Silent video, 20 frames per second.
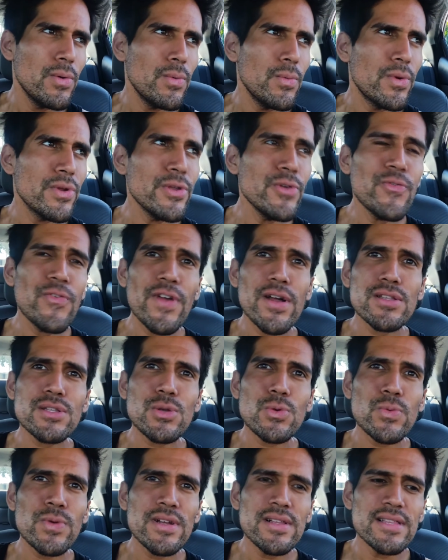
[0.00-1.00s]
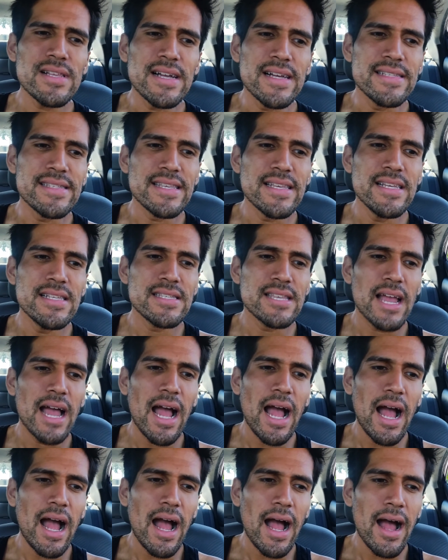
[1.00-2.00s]
what you fail to realize is
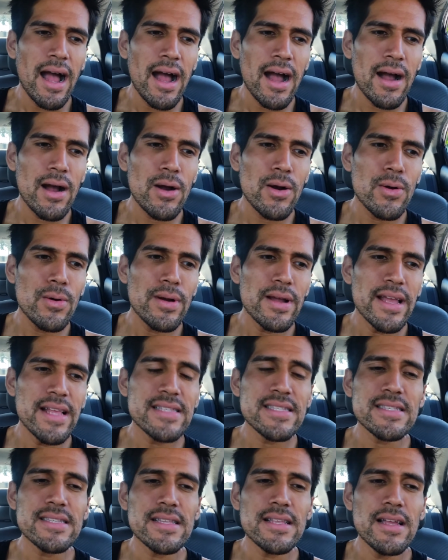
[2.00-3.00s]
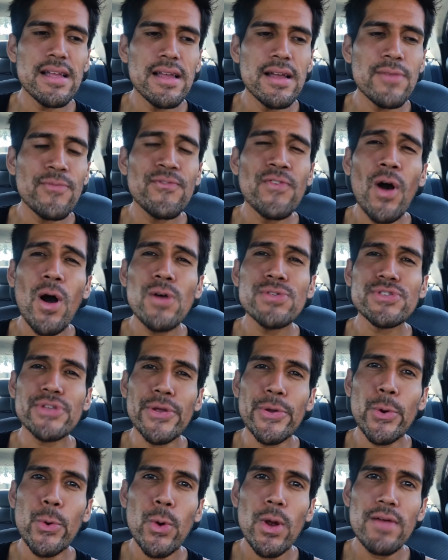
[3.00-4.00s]
how it's a false
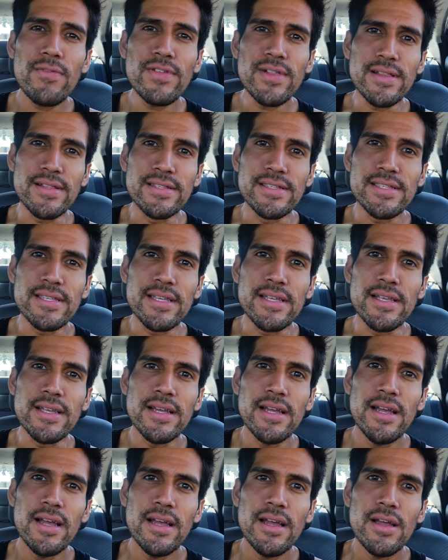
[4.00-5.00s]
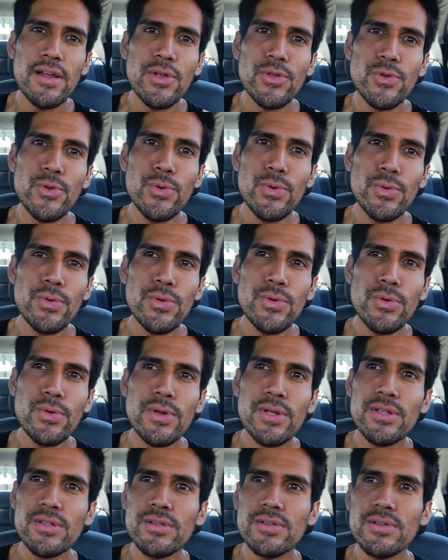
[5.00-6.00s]
equivalency. You
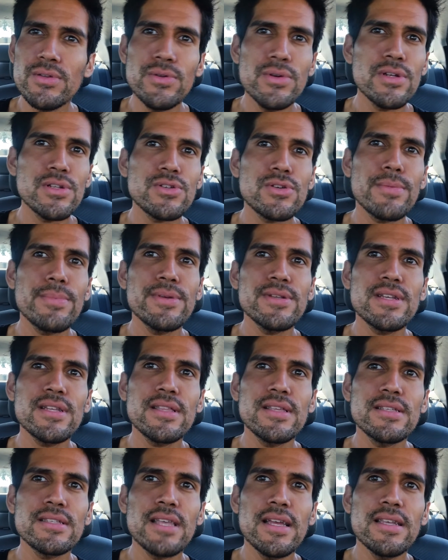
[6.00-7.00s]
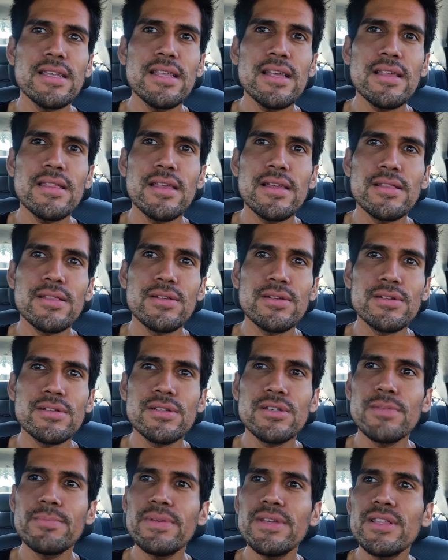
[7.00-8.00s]
contribute to this idea that there
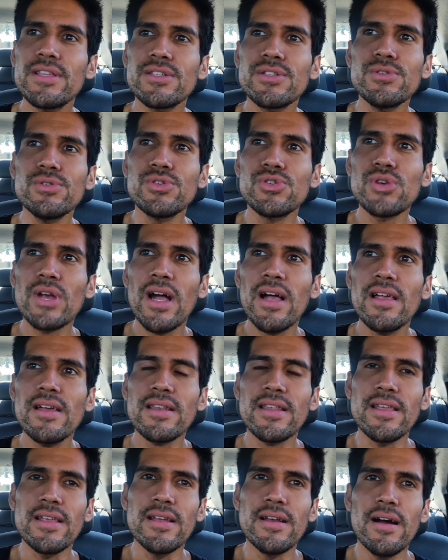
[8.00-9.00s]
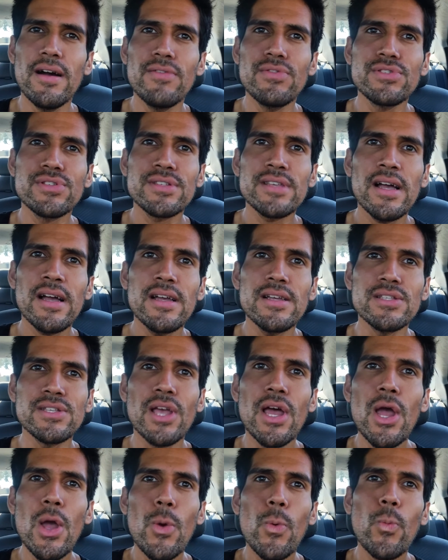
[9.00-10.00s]
should be this neutrality of the sides
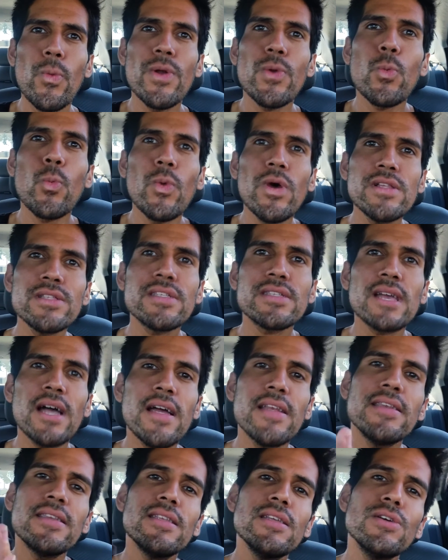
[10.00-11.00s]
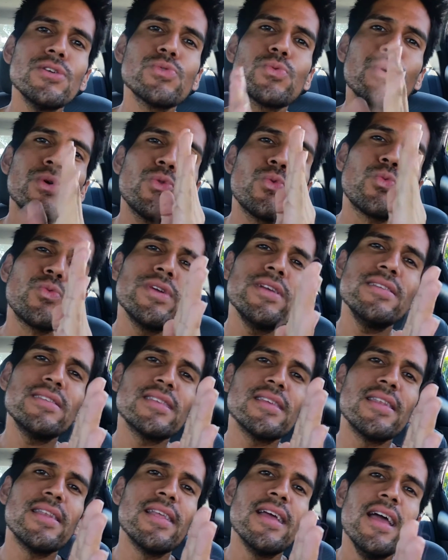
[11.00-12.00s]
when one side deals with
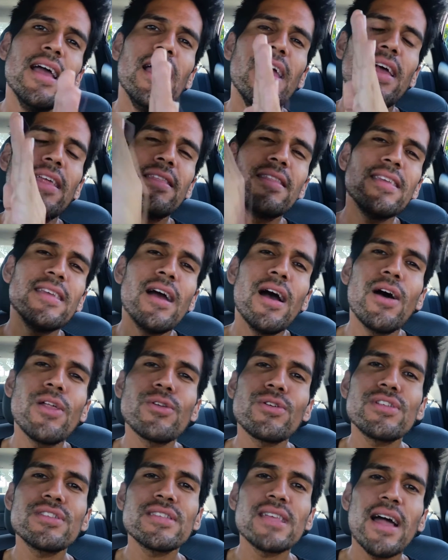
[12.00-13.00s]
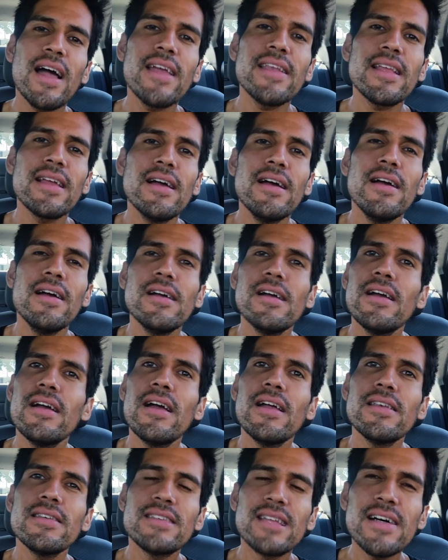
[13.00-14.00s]
reason and the other side
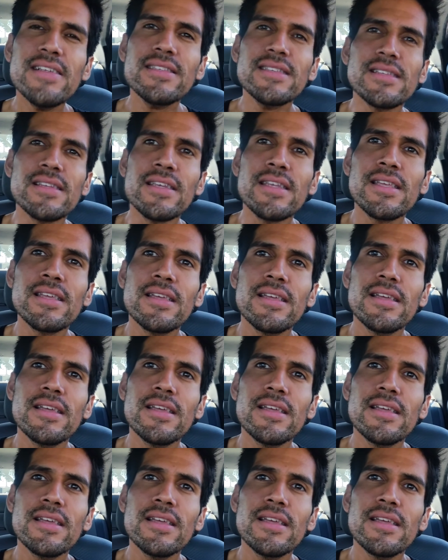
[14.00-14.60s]
doesn't.